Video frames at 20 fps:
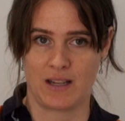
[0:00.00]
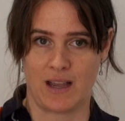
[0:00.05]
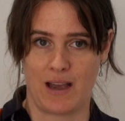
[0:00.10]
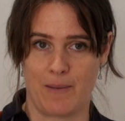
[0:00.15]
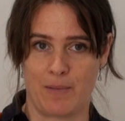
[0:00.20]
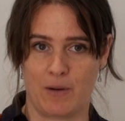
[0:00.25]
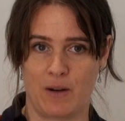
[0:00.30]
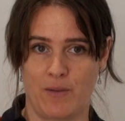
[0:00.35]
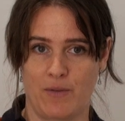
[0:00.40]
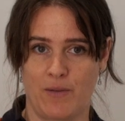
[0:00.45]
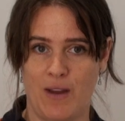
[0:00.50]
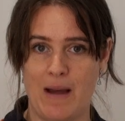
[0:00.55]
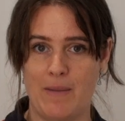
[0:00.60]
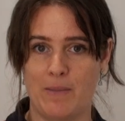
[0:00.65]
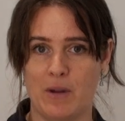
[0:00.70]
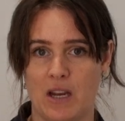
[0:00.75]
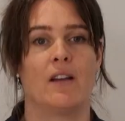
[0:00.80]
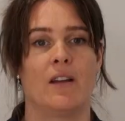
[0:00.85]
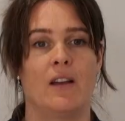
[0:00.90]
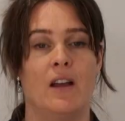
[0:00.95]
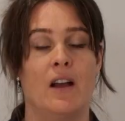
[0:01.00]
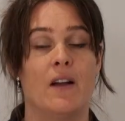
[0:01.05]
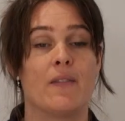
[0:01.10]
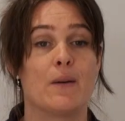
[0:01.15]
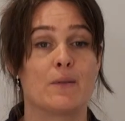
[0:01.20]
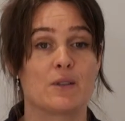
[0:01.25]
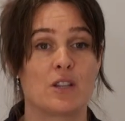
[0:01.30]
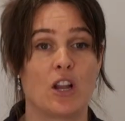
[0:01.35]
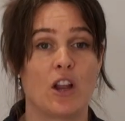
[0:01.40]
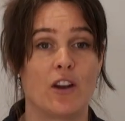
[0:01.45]
that happened in the family.
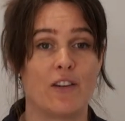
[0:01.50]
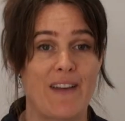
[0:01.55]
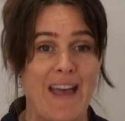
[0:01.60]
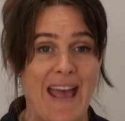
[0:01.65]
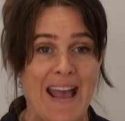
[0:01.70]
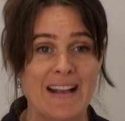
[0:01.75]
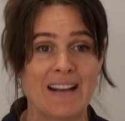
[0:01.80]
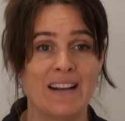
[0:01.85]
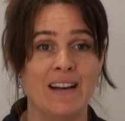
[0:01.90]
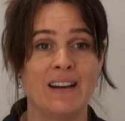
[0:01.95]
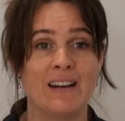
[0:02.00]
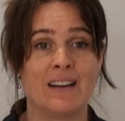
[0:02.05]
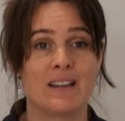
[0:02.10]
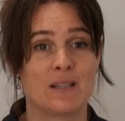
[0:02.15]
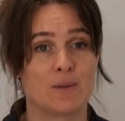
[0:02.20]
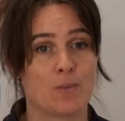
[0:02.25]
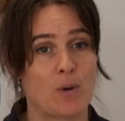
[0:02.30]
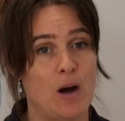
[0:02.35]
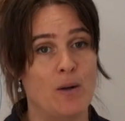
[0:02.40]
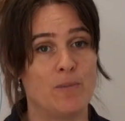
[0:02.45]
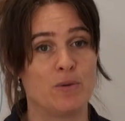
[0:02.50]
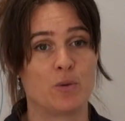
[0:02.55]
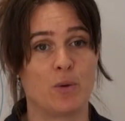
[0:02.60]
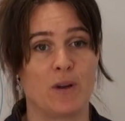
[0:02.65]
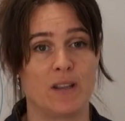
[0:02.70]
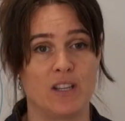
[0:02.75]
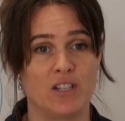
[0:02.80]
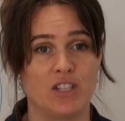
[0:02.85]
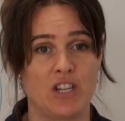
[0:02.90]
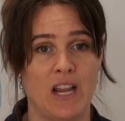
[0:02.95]
There was a lot of anger as well
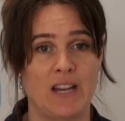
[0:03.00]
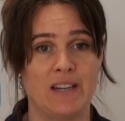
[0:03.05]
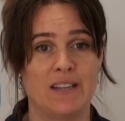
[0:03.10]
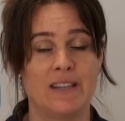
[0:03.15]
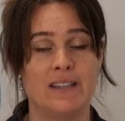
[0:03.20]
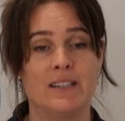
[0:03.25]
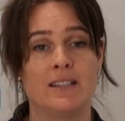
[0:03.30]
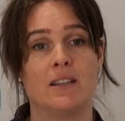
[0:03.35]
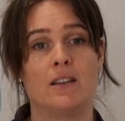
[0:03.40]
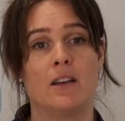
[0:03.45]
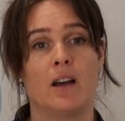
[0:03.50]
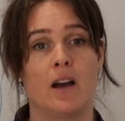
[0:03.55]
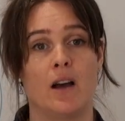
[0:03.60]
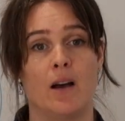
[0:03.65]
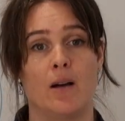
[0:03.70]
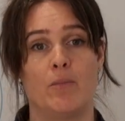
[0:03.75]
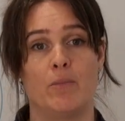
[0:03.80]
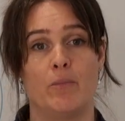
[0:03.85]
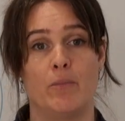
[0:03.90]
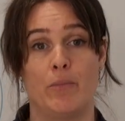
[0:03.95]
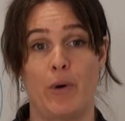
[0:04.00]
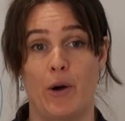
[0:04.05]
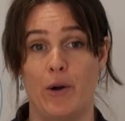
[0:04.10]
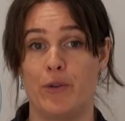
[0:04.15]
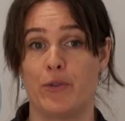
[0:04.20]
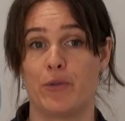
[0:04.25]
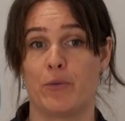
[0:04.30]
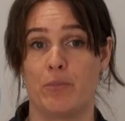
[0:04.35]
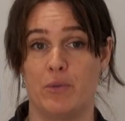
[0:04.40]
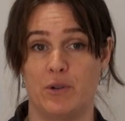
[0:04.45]
between the genders,
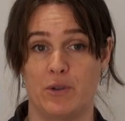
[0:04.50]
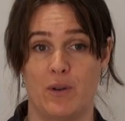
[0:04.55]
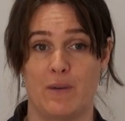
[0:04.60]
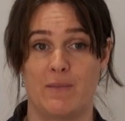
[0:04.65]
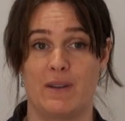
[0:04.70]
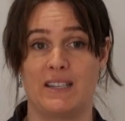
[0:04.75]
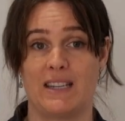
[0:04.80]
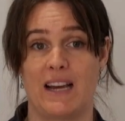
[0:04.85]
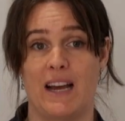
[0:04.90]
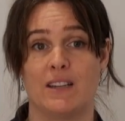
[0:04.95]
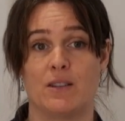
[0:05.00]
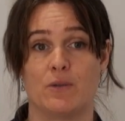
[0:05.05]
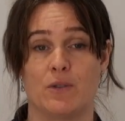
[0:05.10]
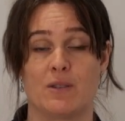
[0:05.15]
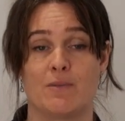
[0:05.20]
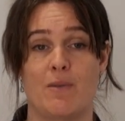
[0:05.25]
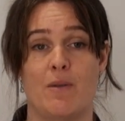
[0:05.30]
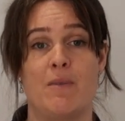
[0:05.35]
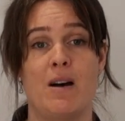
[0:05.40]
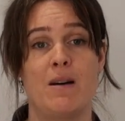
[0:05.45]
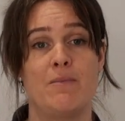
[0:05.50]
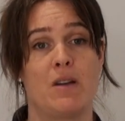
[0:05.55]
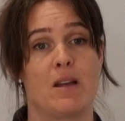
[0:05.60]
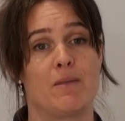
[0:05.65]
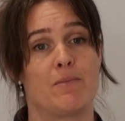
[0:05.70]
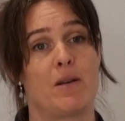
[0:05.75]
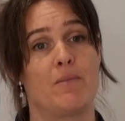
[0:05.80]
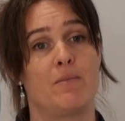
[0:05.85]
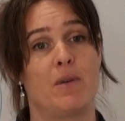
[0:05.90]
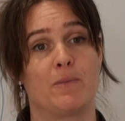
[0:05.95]
both between my dad towards my mum
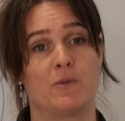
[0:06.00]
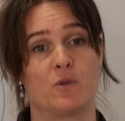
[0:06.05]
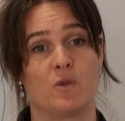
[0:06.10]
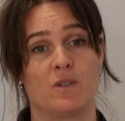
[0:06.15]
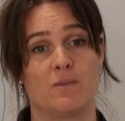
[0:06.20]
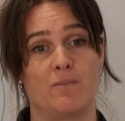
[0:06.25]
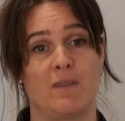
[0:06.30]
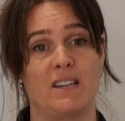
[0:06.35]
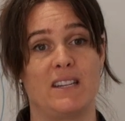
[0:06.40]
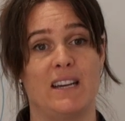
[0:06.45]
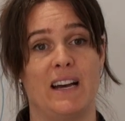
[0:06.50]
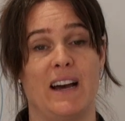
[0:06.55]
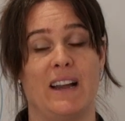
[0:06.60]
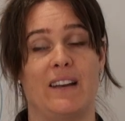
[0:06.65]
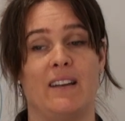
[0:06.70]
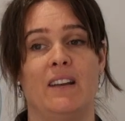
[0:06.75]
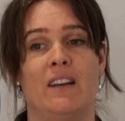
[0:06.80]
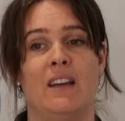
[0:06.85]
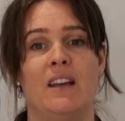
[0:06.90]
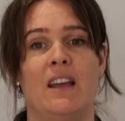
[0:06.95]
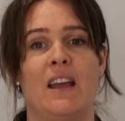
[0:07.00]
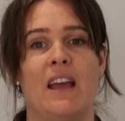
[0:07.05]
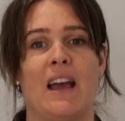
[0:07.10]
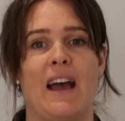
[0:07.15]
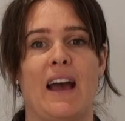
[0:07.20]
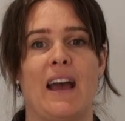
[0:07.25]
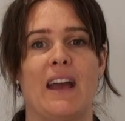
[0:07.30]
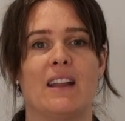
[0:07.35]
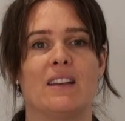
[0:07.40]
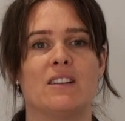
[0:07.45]
and my mum towards my dad.
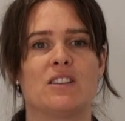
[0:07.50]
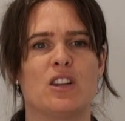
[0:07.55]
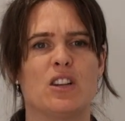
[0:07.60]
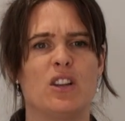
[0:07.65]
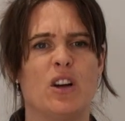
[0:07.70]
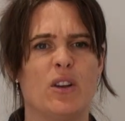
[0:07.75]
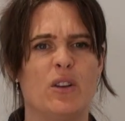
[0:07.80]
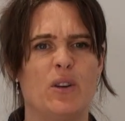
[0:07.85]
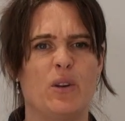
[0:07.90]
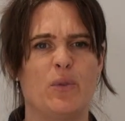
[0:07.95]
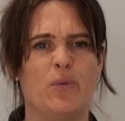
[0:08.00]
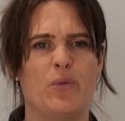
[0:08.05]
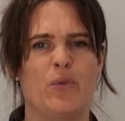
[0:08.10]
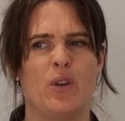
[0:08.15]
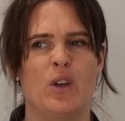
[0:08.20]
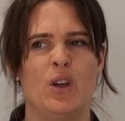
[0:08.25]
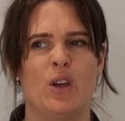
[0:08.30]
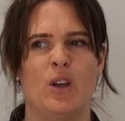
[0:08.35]
And a lot of